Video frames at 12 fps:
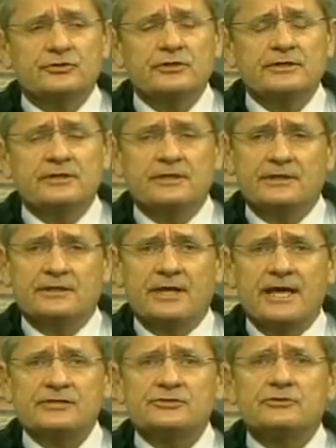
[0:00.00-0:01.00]
during the
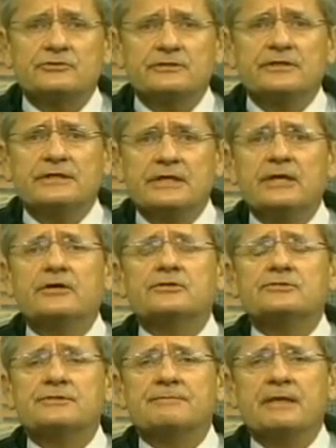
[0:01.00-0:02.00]
last 13
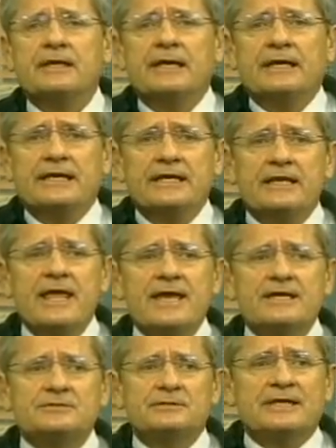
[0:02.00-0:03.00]
years, it
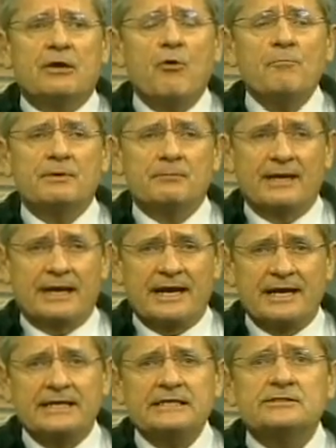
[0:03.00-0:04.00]
has opened my
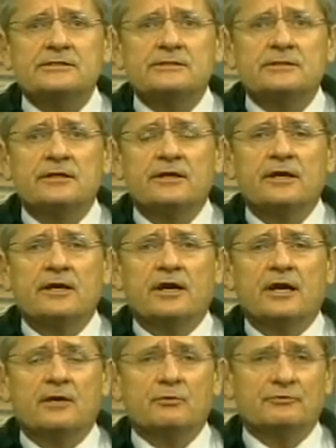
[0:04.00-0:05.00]
eyes
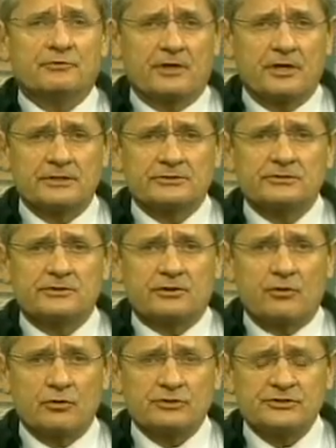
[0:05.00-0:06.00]
with regards to the
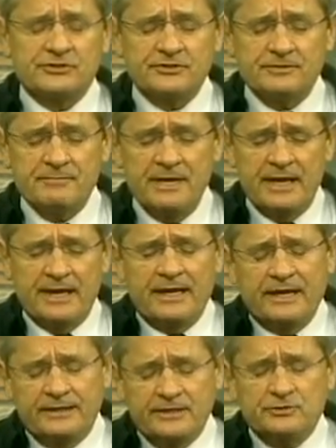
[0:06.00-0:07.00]
court system.
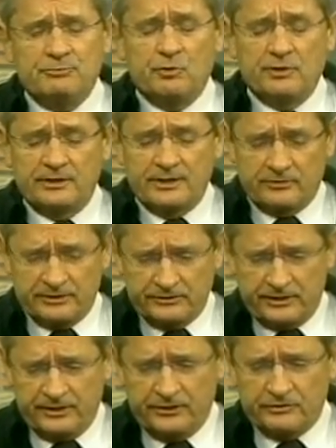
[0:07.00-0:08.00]
And as you pointed out
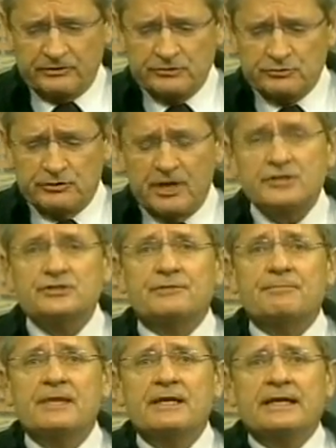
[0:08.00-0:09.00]
in your
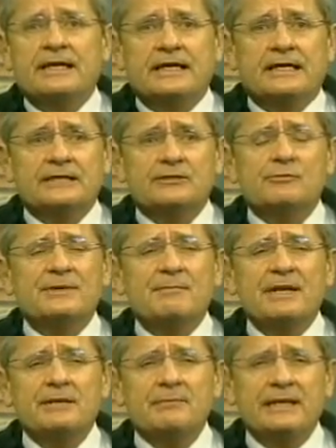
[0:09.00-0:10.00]
introduction, there will be
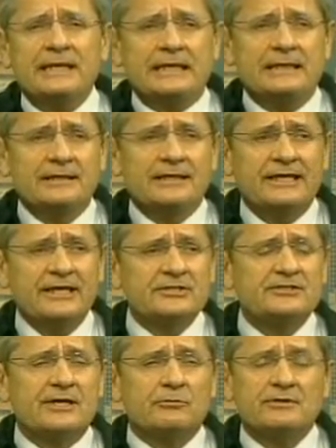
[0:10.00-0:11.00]
many, many
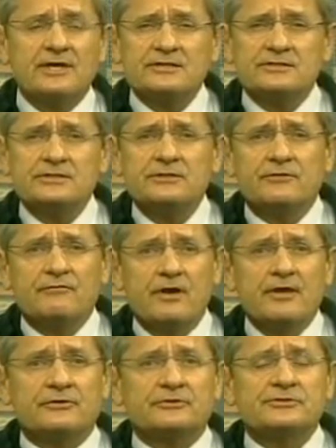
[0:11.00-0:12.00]
kids that will not see their
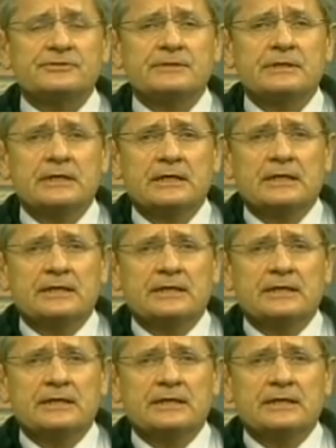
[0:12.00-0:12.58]
fathers